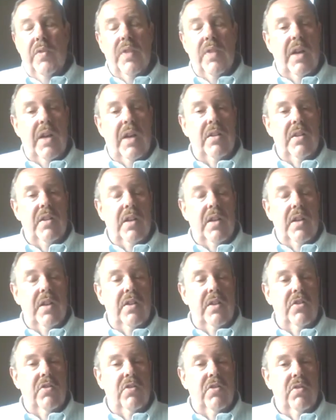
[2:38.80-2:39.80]
got
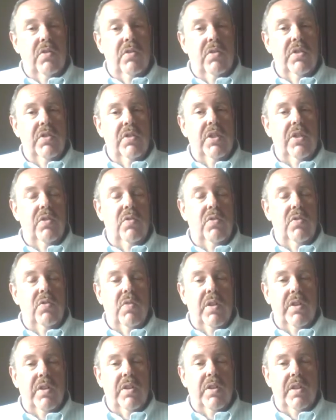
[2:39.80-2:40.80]
Joe Goldstein, who
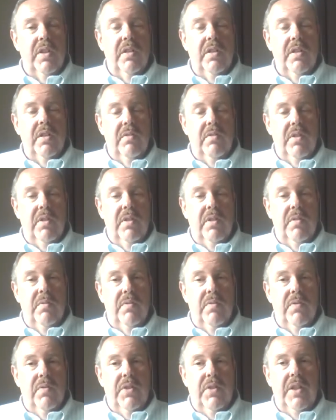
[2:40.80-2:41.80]
runs
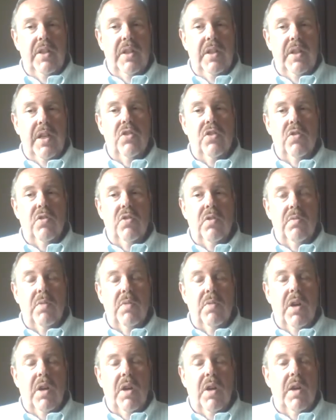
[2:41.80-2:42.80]
the
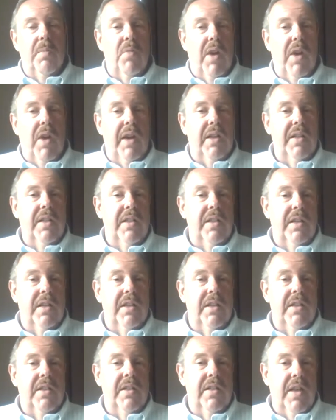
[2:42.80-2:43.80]
HR practice at
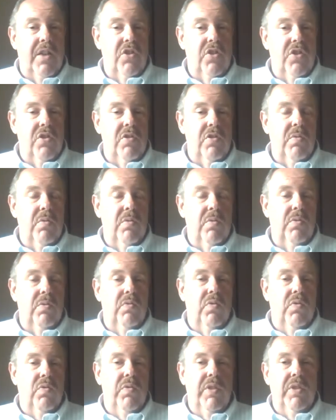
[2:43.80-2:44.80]
Accenture,
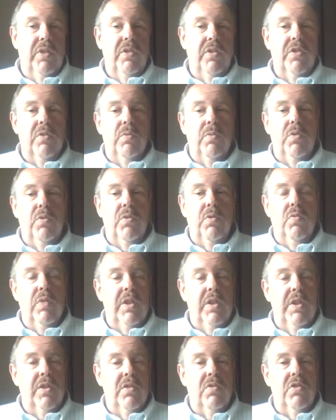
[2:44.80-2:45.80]
revealing some new
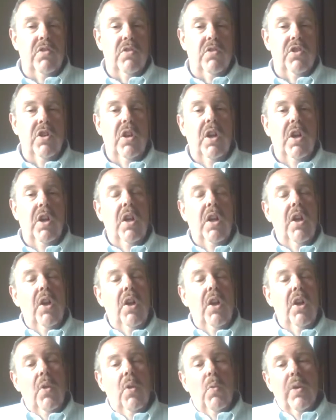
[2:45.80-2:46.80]
research.
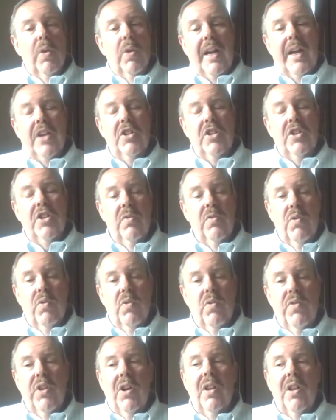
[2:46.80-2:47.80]
We're going to actually
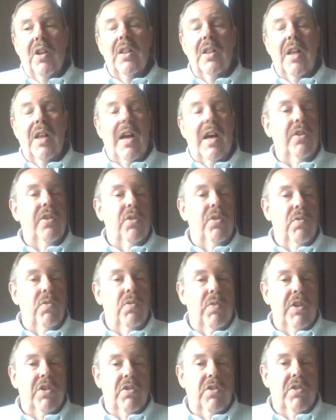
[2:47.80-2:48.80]
reveal a lot of new
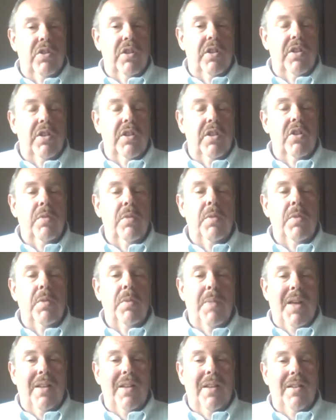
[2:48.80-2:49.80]
research. This is going to be
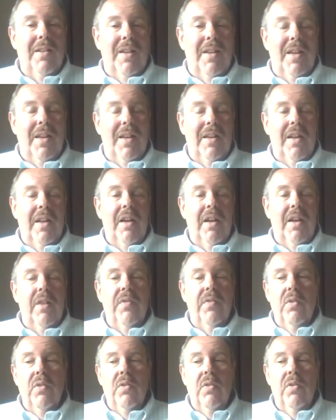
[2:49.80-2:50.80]
about data. Now,
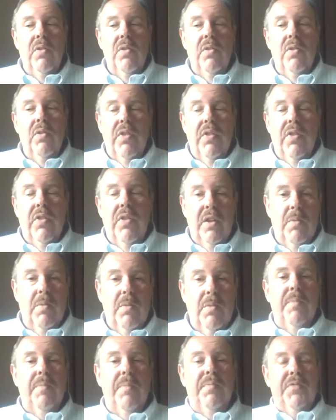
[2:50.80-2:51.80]
if you think
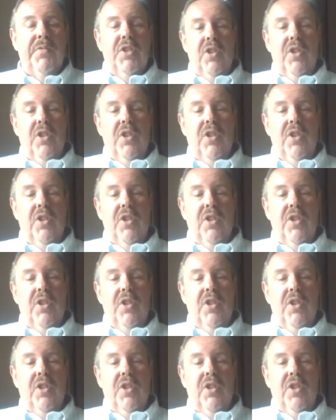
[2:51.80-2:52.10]
about,